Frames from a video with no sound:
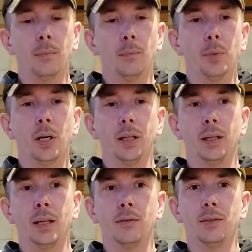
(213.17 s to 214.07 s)
But
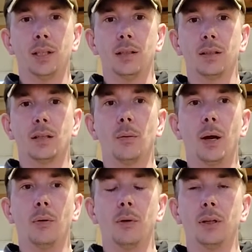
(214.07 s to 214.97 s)
they've since come
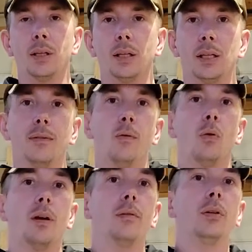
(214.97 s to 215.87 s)
out with an E4
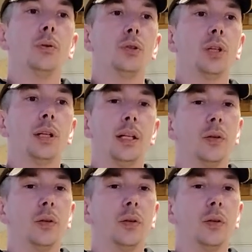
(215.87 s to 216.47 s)
Evolution that